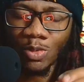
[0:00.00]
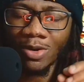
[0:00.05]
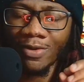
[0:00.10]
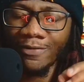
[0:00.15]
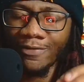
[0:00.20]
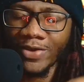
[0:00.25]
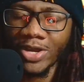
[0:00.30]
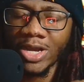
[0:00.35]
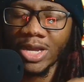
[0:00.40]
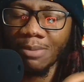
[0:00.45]
a
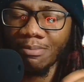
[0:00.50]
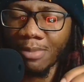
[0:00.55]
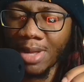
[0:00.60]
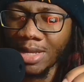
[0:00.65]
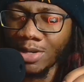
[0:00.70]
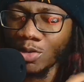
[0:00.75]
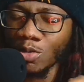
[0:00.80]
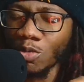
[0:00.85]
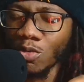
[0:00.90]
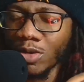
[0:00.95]
very
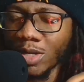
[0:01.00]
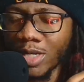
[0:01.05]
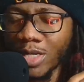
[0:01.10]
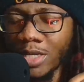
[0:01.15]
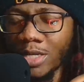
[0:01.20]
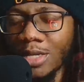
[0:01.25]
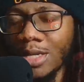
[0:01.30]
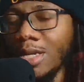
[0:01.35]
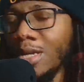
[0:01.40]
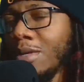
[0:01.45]

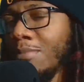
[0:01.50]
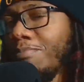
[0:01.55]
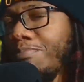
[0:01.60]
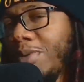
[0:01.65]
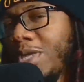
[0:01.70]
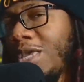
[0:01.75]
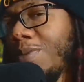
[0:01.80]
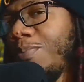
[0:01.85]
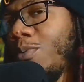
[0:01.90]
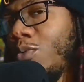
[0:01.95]
minority
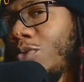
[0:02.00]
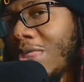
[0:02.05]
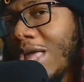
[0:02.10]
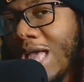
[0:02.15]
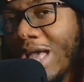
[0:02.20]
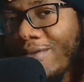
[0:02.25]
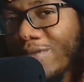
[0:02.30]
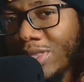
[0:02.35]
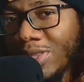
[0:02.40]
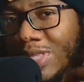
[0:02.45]
people that
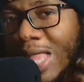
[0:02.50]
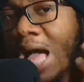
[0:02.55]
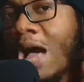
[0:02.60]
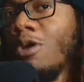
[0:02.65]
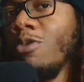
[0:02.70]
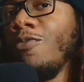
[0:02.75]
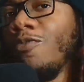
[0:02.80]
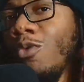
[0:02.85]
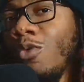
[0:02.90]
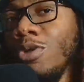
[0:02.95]
have a
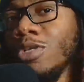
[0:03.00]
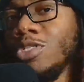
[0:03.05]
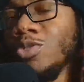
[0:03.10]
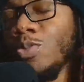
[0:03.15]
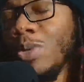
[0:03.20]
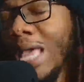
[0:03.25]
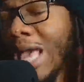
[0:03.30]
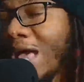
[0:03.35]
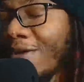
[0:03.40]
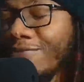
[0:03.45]
loud voice.
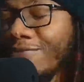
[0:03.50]
We have